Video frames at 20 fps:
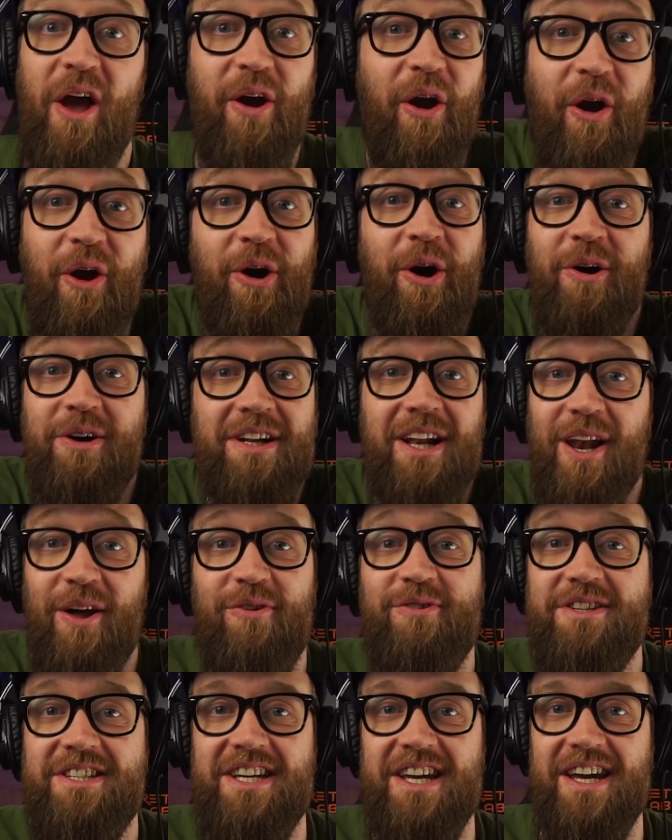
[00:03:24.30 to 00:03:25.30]
good
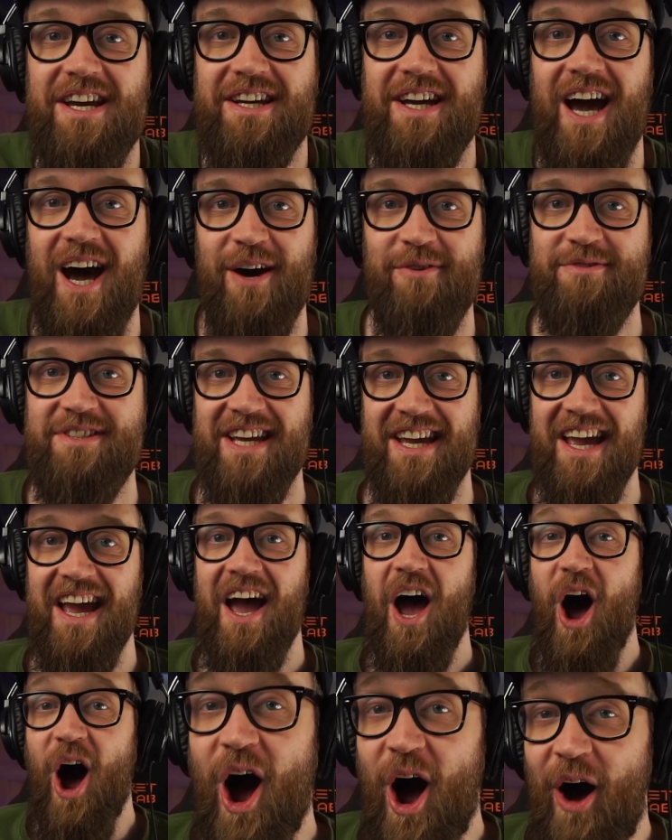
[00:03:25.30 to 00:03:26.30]
luck to you, Cody.
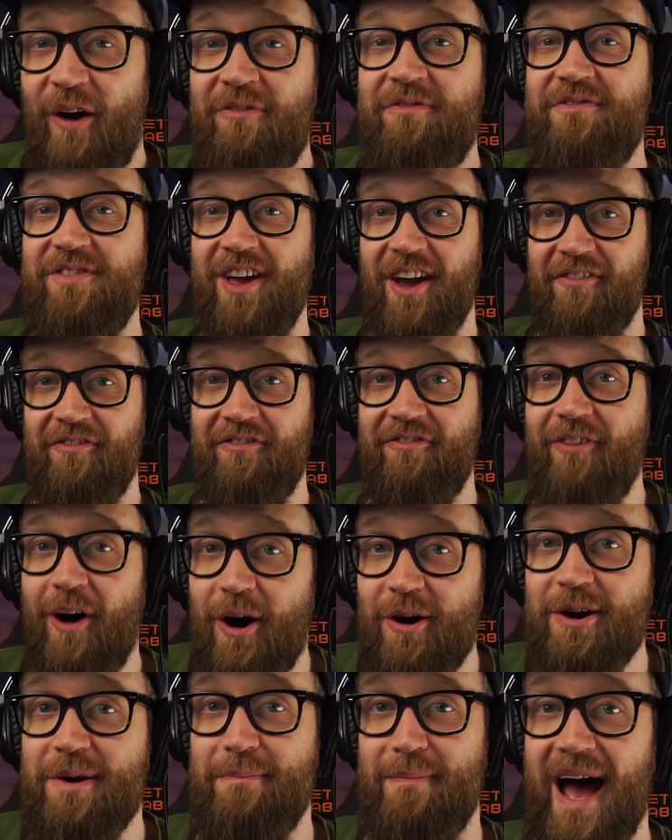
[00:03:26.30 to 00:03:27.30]
Off your
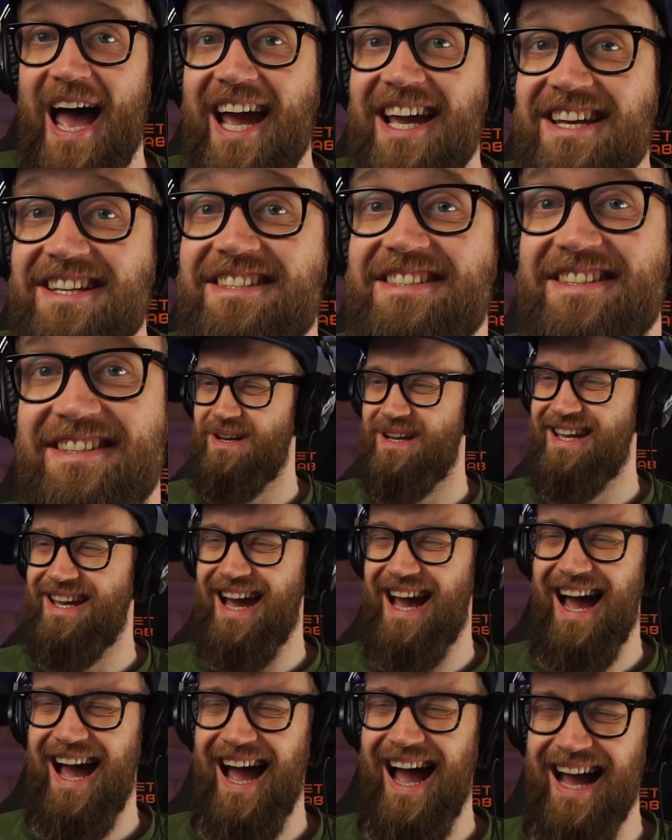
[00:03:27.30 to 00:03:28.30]
fuck, mate.
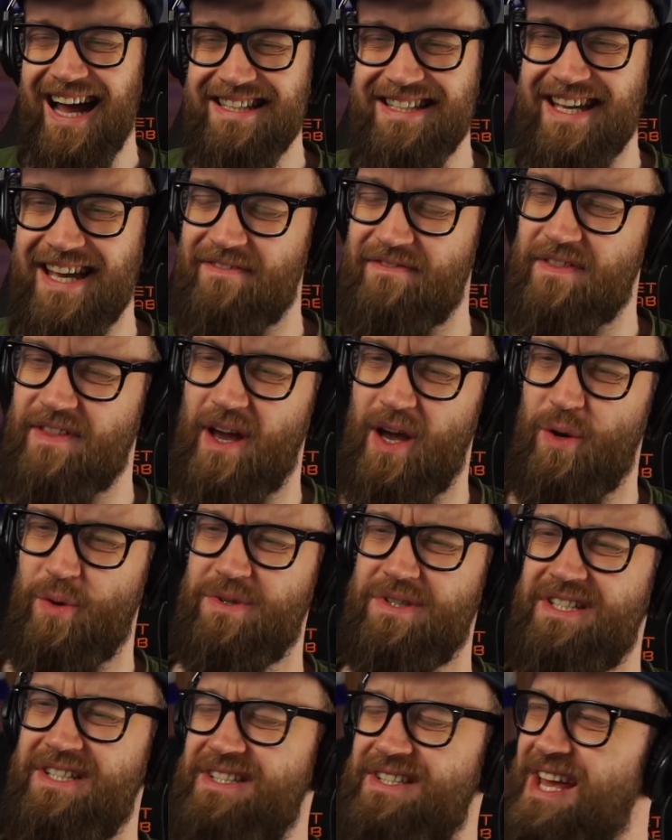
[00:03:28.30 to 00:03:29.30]
Cardiff, though.
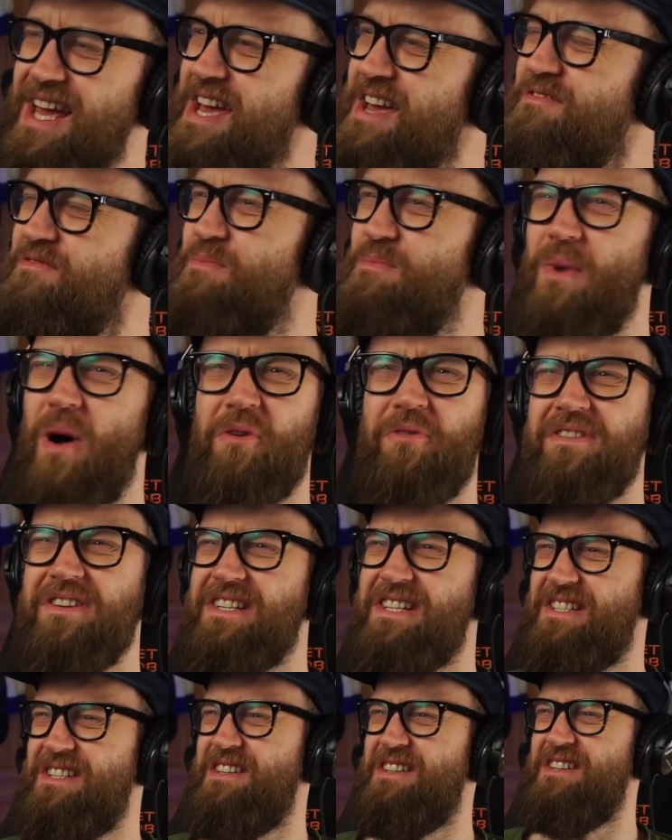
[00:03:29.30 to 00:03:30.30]
Steve
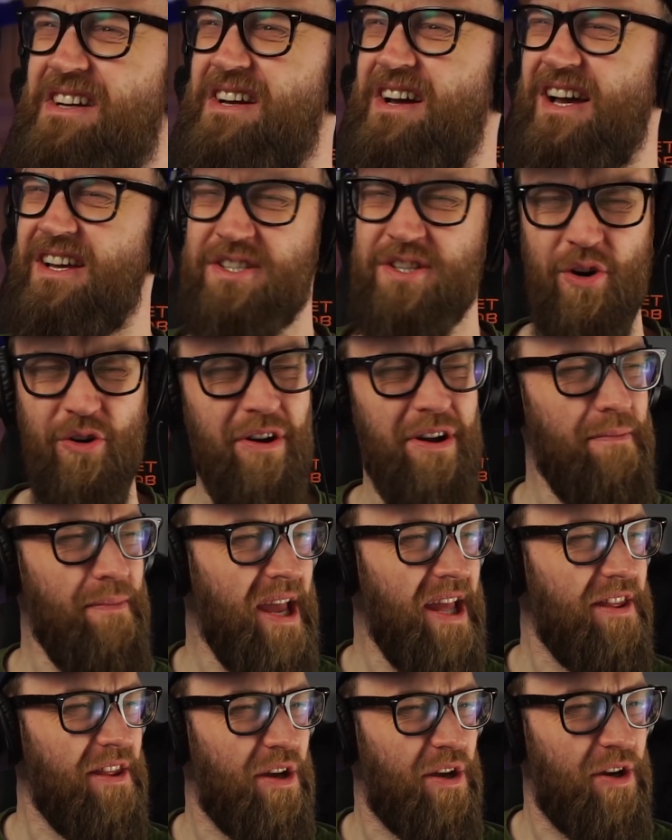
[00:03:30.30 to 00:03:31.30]
Morrison. I saw him
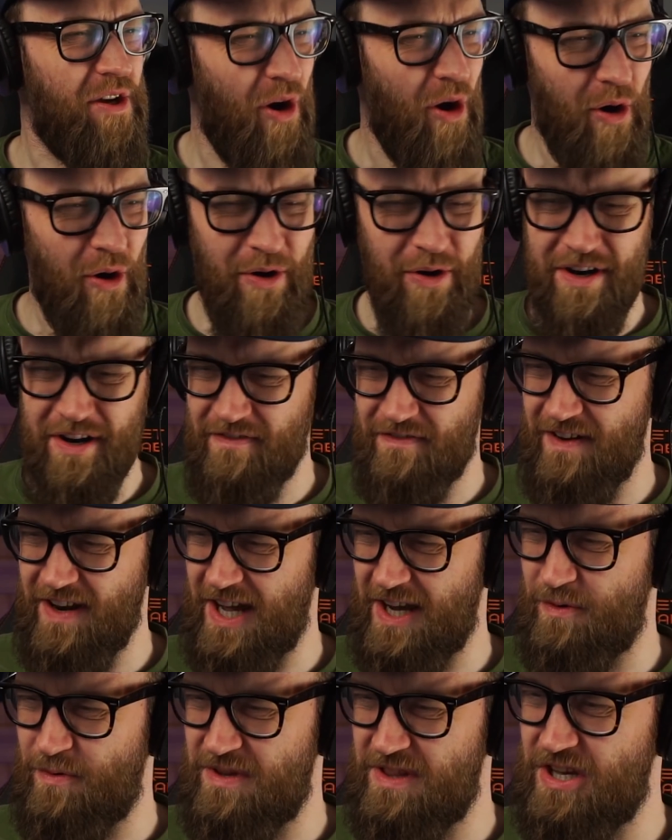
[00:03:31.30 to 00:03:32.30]
hit the corner
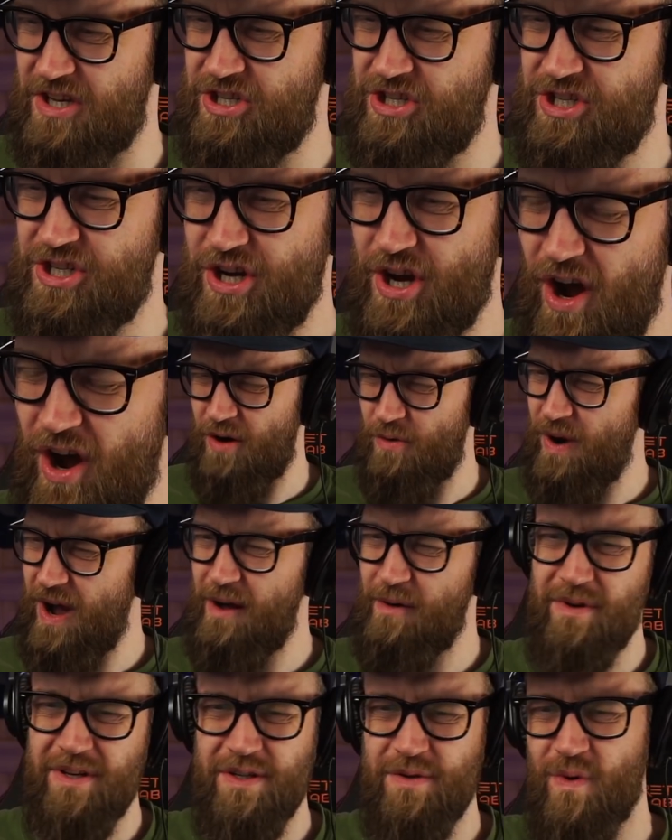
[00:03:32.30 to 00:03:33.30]
flag with a shot. Why
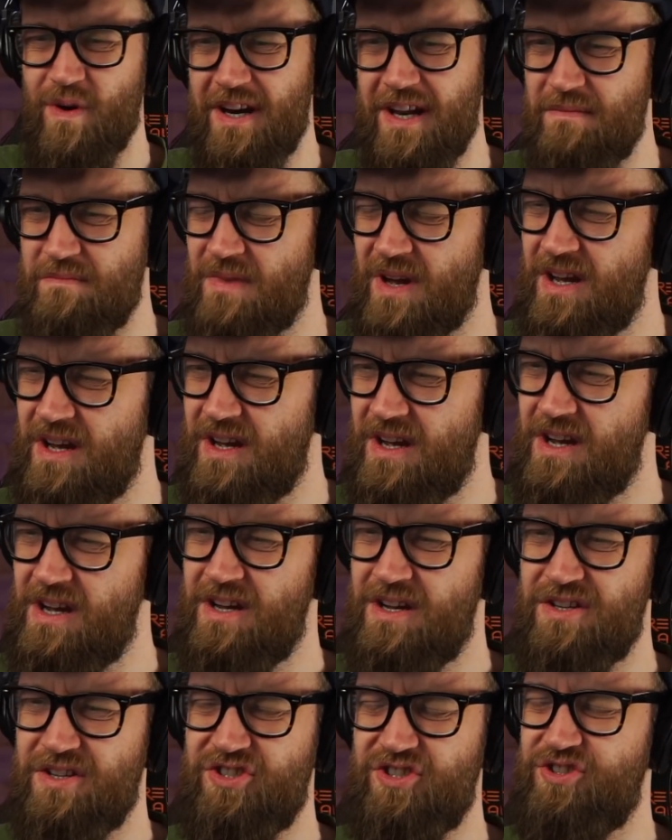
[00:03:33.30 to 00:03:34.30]
would you want him
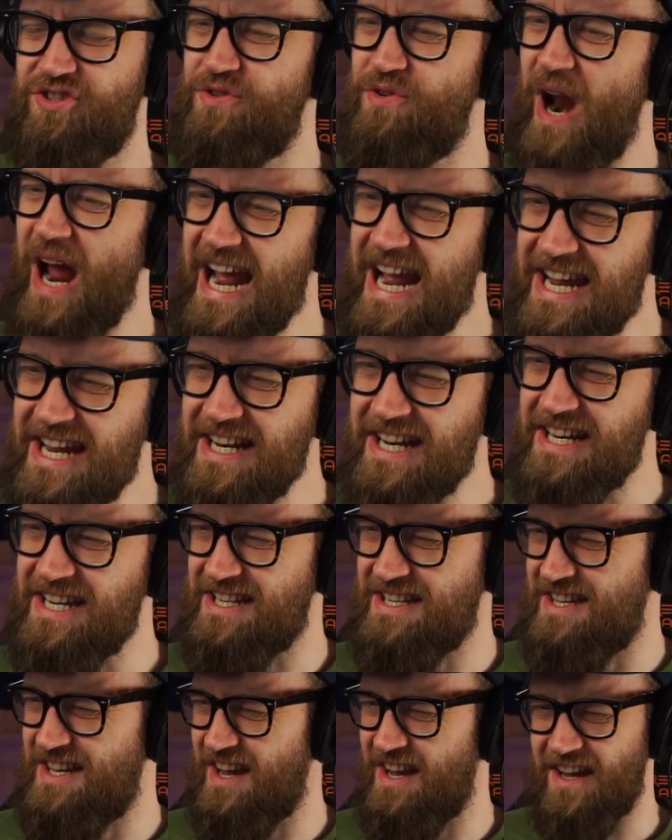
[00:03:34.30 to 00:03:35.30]
training
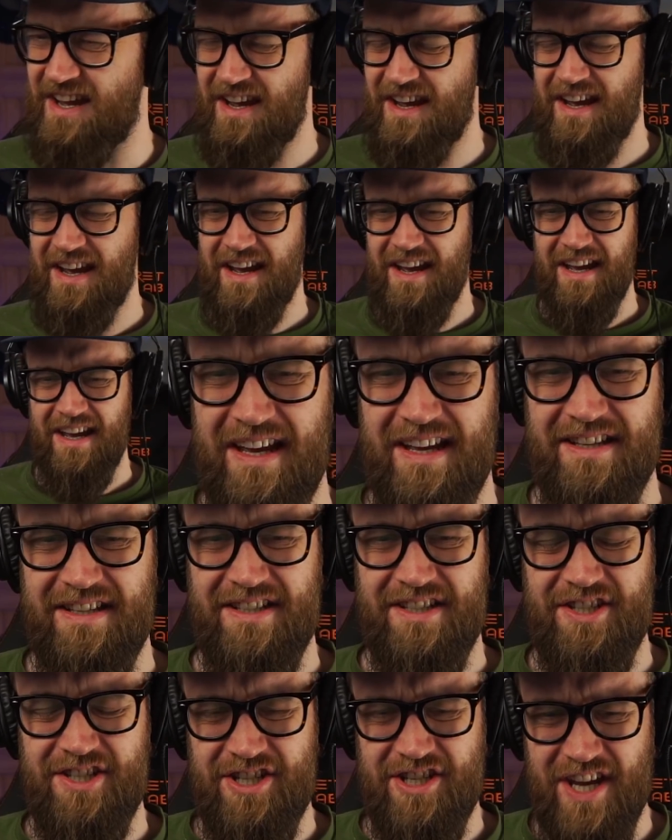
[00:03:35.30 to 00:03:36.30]
you?
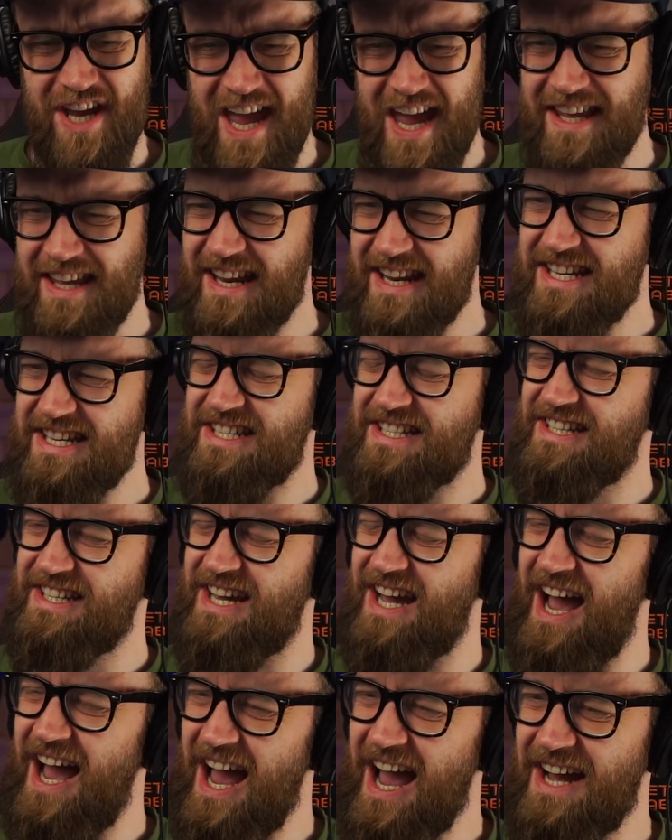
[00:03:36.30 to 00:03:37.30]
Shit, and it's
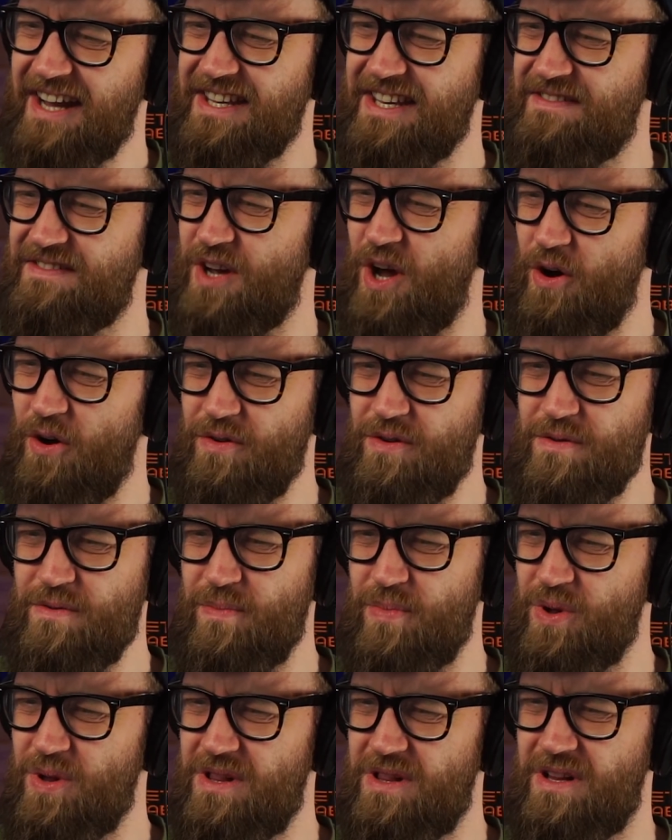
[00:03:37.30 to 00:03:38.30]
Cardiff's
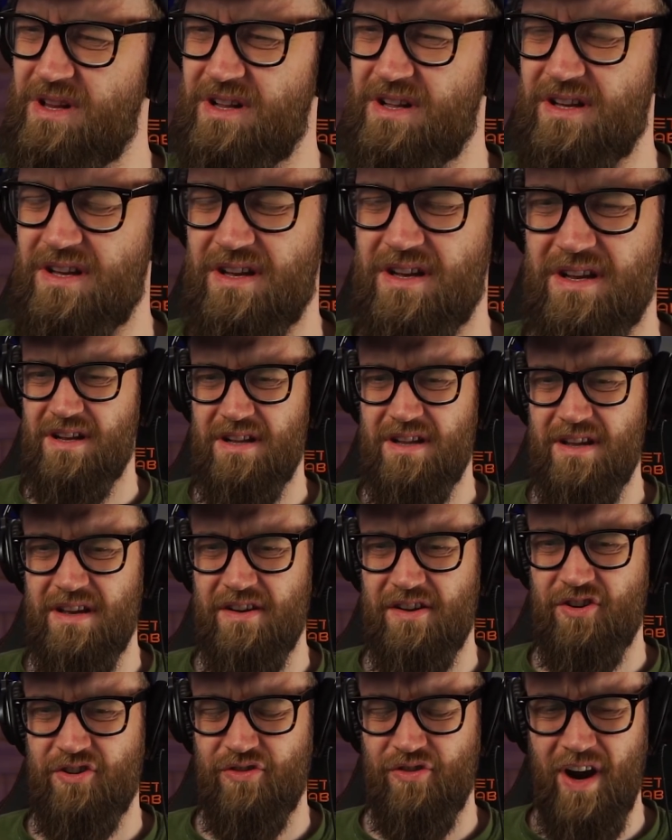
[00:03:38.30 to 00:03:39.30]
horrible. The
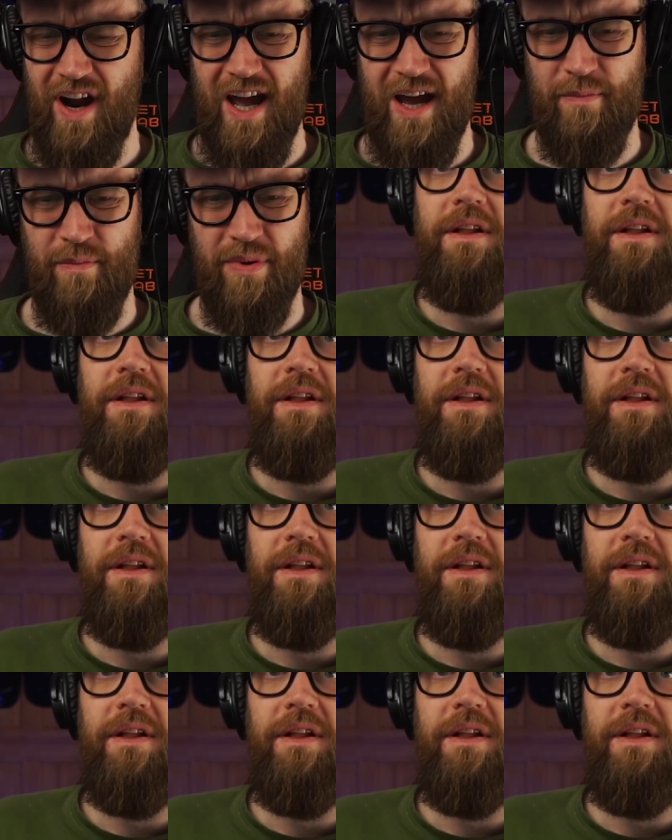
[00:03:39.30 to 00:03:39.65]
crap.